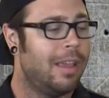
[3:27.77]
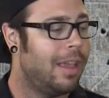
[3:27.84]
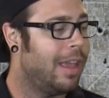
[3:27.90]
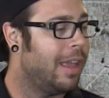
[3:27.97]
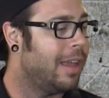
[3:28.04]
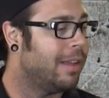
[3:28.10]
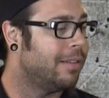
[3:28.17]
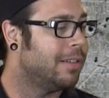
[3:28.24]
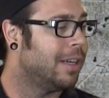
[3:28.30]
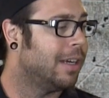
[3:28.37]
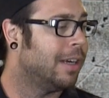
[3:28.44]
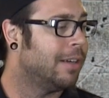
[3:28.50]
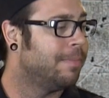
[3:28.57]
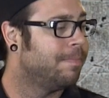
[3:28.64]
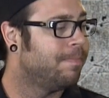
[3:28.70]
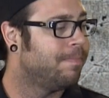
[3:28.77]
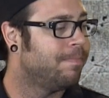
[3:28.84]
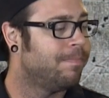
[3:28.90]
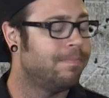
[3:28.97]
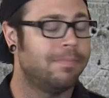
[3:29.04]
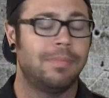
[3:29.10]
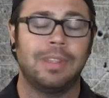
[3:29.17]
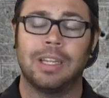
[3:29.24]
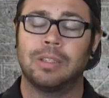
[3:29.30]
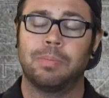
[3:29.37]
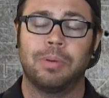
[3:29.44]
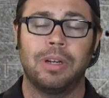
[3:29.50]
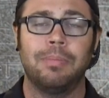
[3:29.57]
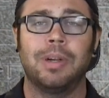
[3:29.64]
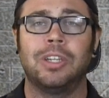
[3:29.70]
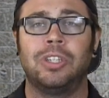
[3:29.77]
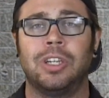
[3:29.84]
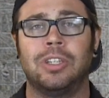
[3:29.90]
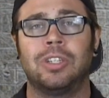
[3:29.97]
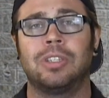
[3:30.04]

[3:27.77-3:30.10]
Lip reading: and that's pretty much it,